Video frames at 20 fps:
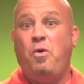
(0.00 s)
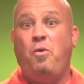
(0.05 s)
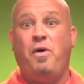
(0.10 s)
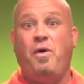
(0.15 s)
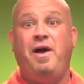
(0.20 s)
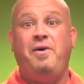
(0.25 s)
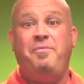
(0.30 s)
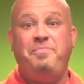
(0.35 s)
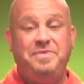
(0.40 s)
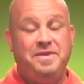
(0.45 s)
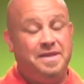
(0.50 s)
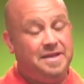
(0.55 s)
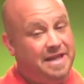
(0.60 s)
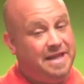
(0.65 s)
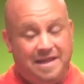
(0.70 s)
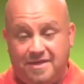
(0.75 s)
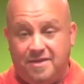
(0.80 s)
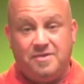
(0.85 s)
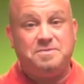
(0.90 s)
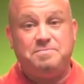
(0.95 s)
Well,
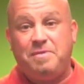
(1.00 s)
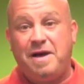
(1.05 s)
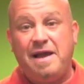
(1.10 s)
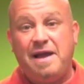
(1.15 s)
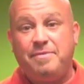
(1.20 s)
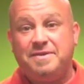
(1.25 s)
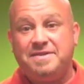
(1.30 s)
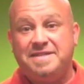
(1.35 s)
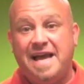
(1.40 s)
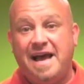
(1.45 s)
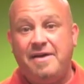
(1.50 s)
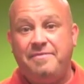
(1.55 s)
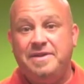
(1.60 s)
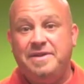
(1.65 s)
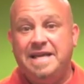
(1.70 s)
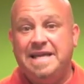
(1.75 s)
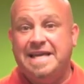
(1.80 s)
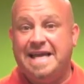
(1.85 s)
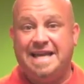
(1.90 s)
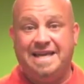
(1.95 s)
get those Bibles out
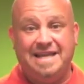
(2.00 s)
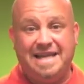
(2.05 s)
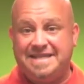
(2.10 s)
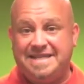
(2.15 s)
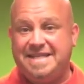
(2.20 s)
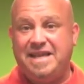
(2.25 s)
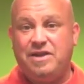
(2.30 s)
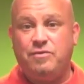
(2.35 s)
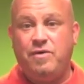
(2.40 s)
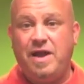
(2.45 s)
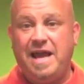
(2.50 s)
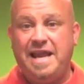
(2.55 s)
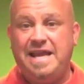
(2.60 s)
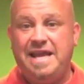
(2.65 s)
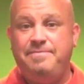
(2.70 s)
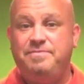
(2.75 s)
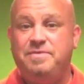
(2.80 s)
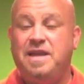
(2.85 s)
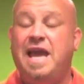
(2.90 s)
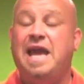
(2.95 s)
and let's get ready,
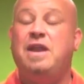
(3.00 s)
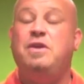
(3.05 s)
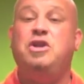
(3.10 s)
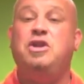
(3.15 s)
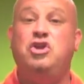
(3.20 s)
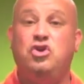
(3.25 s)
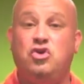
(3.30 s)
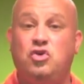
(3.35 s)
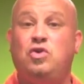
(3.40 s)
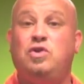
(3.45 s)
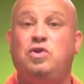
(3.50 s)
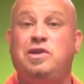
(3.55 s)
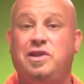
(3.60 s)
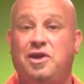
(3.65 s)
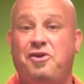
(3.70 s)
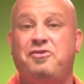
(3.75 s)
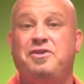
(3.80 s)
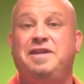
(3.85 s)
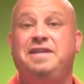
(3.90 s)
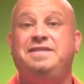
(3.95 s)
and you'll
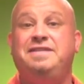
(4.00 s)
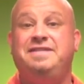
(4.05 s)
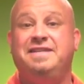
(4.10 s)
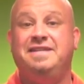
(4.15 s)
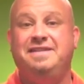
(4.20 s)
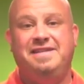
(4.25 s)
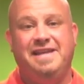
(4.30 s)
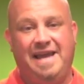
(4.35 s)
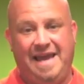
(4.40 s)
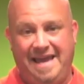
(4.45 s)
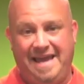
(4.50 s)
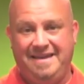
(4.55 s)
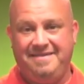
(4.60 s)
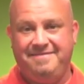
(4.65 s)
learn it today.